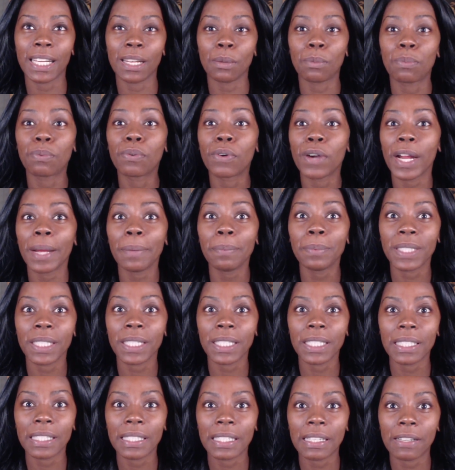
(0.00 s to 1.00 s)
prepped
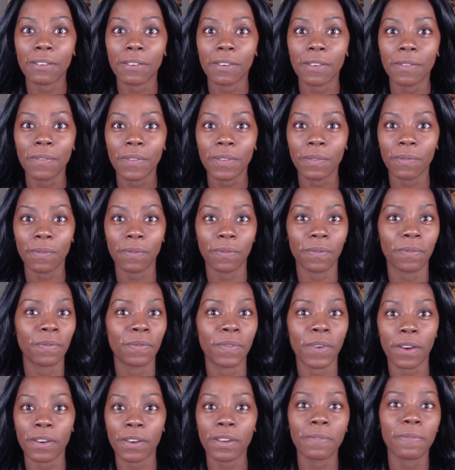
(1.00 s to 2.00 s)

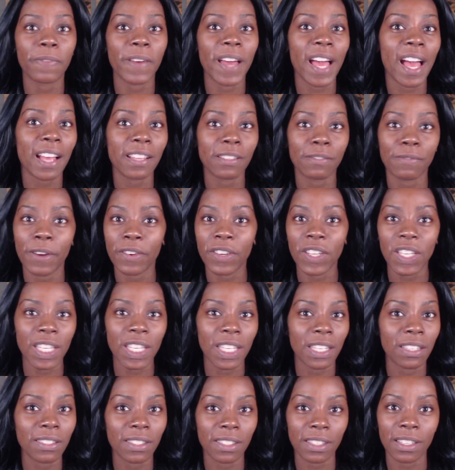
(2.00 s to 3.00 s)
very fast, very
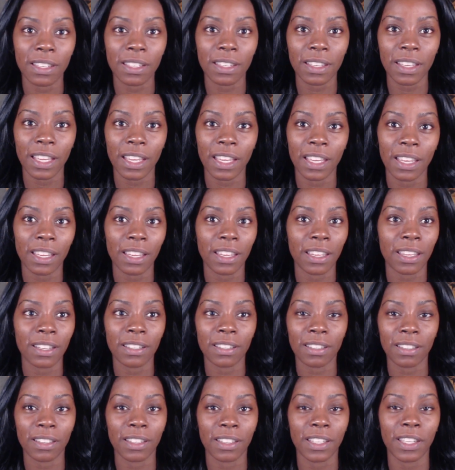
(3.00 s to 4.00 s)
easy,
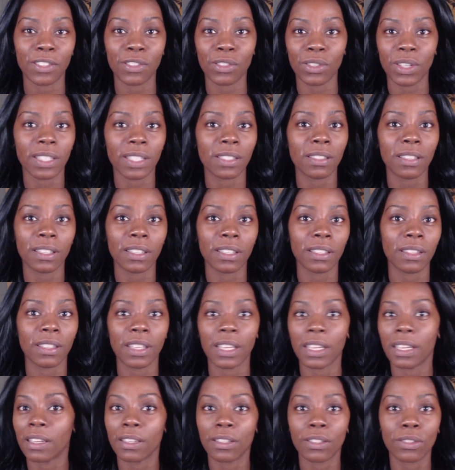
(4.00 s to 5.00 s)
and get you guys looking
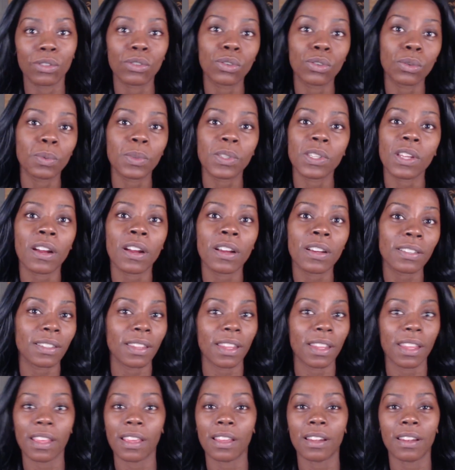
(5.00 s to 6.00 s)
like superstars,
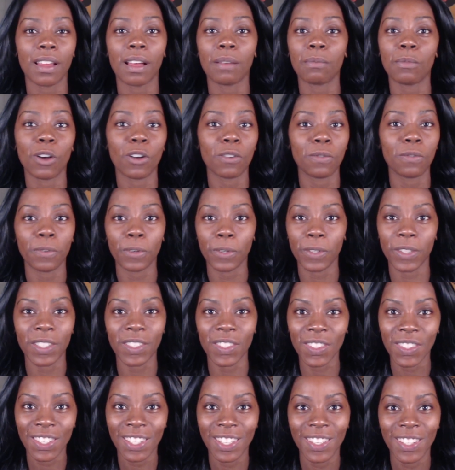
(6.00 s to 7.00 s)
then I'm all for
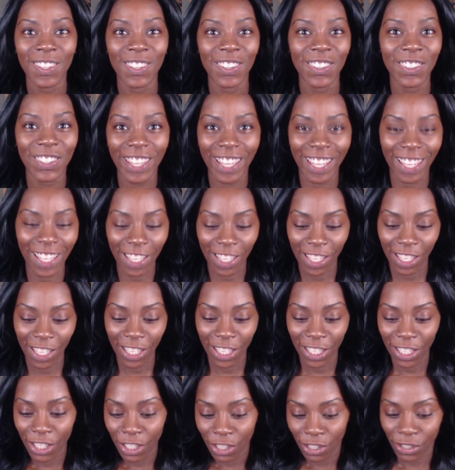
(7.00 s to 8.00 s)
this. Okay?
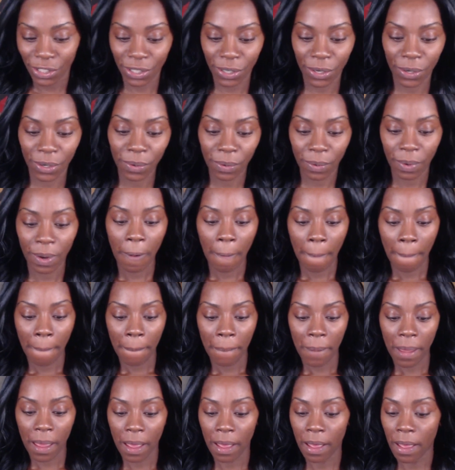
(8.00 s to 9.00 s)
So
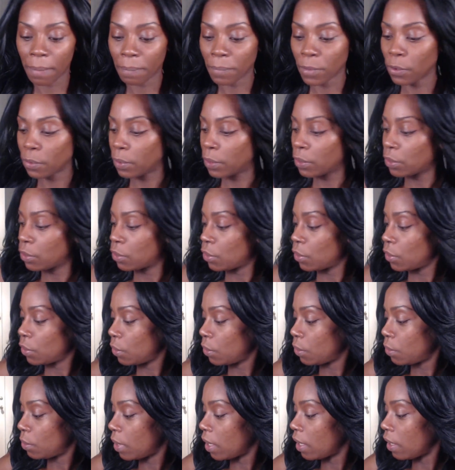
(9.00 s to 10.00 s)
I'm going
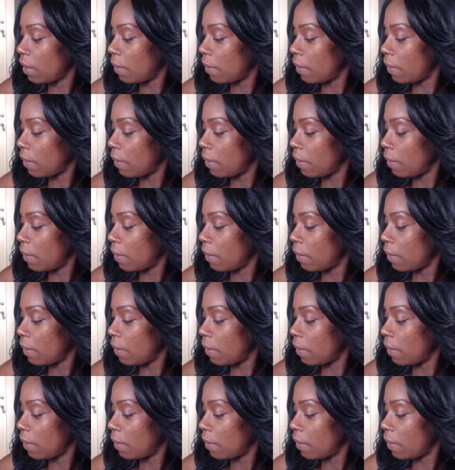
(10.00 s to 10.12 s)
to